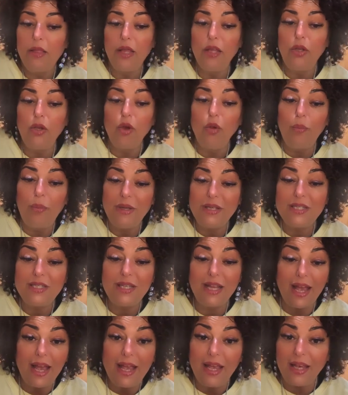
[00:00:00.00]
then you'll be
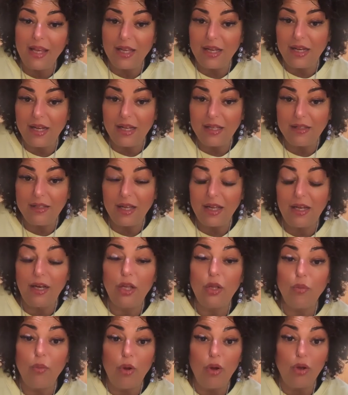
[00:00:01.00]
staying in it
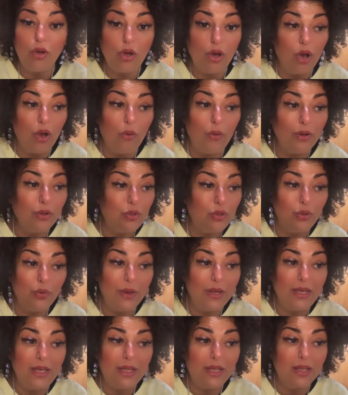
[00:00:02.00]
and it won't go or
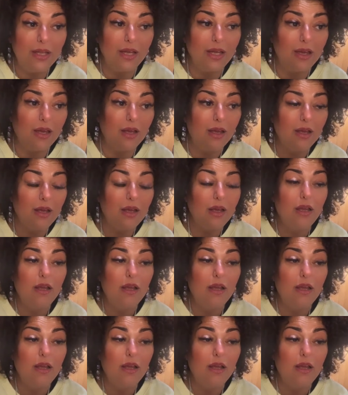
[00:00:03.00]
do anything.